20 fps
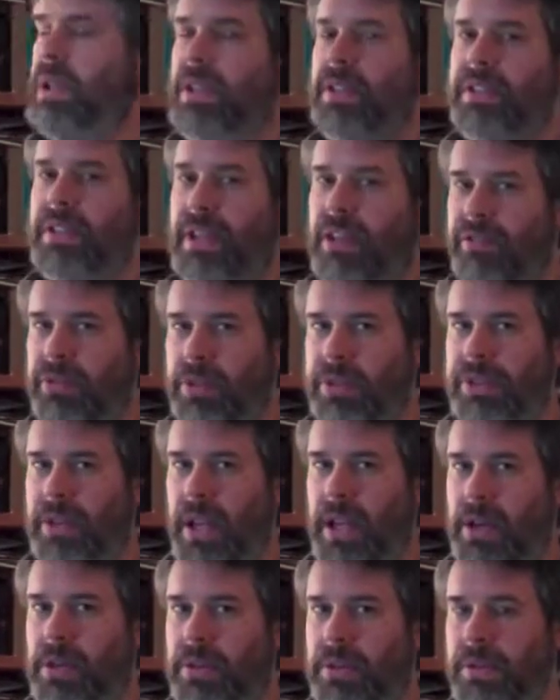written several
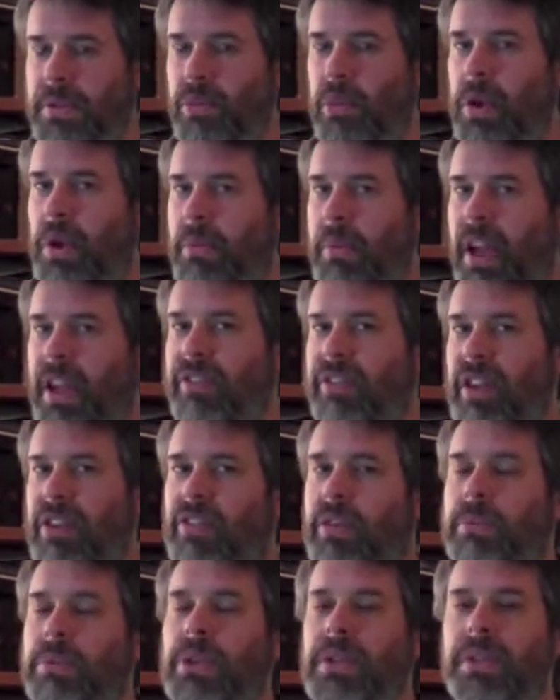titles. One of my
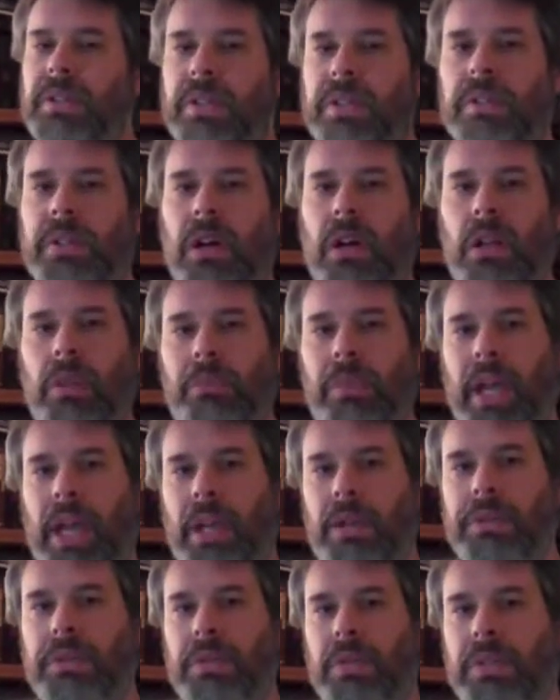favorite books is called
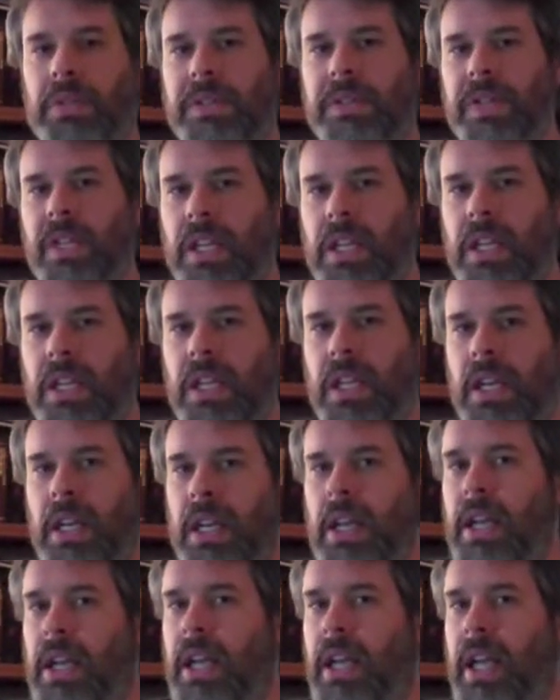Paddle to the Sea,
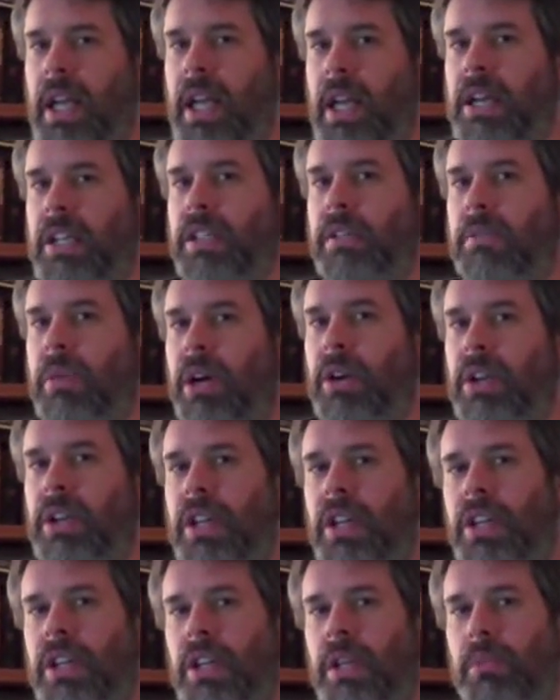and it's about
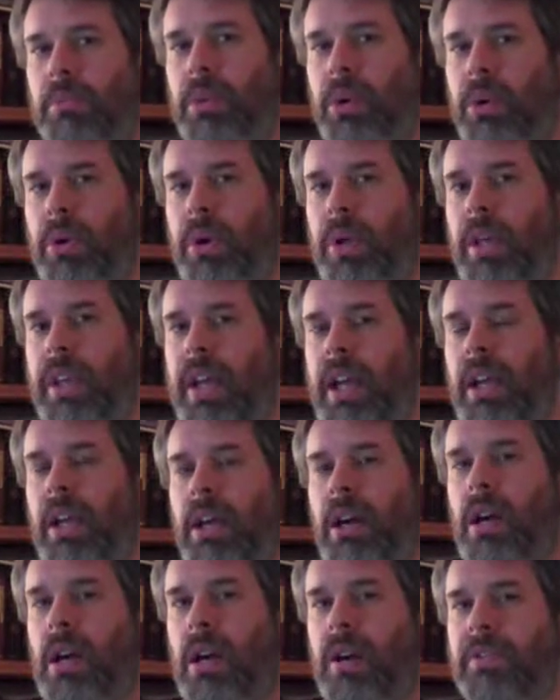an Indian boy that
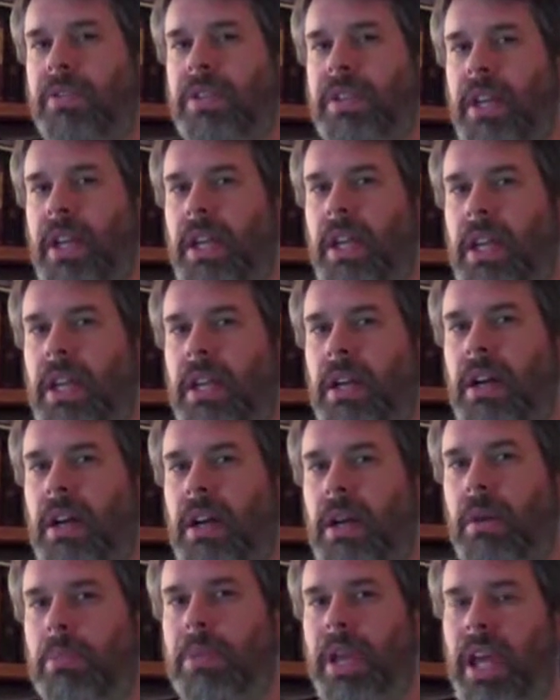carves a
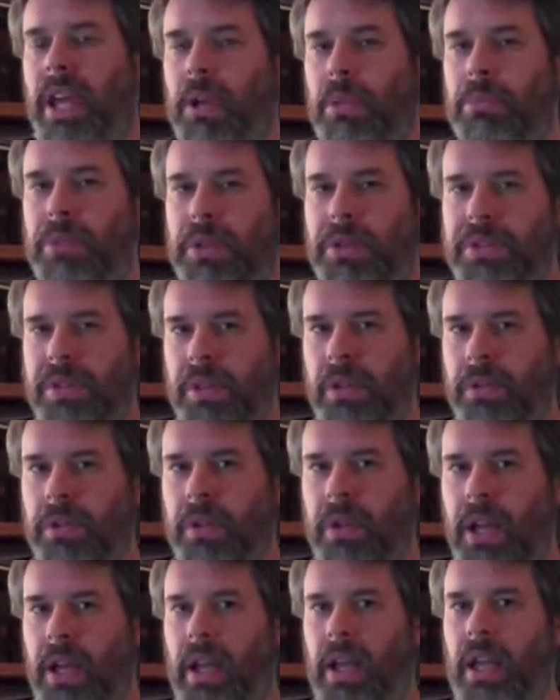uh, paddle person,
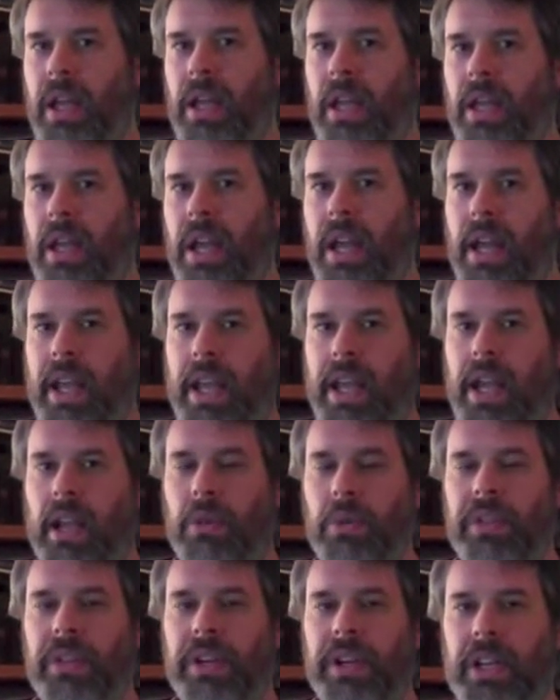a
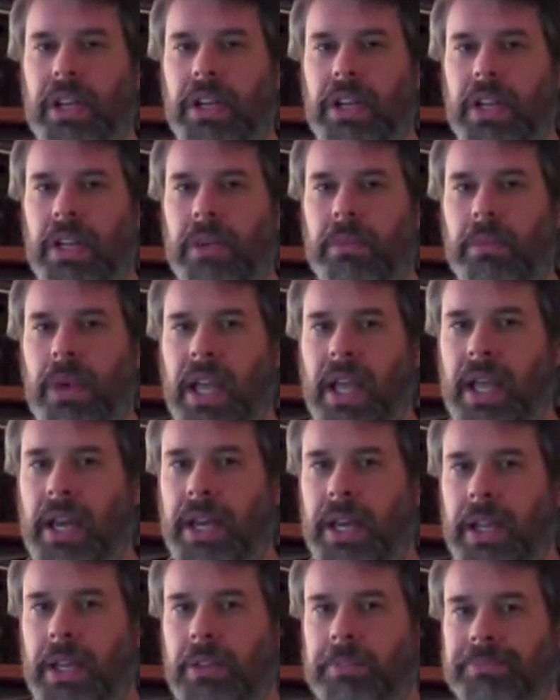kayak with an Indian man
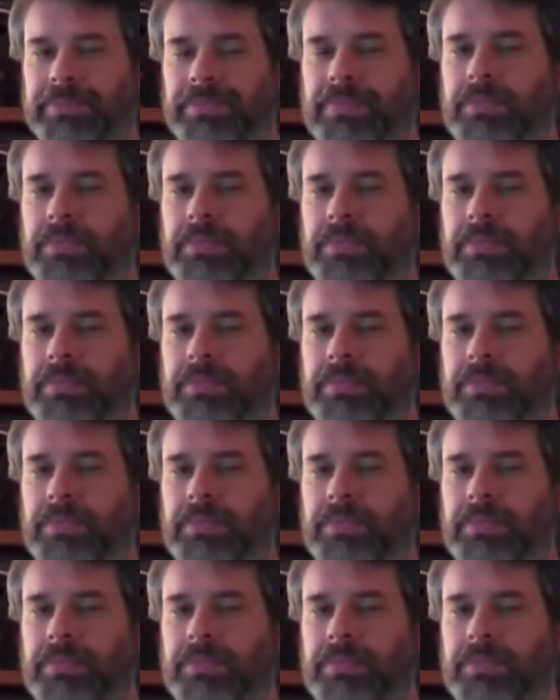in it,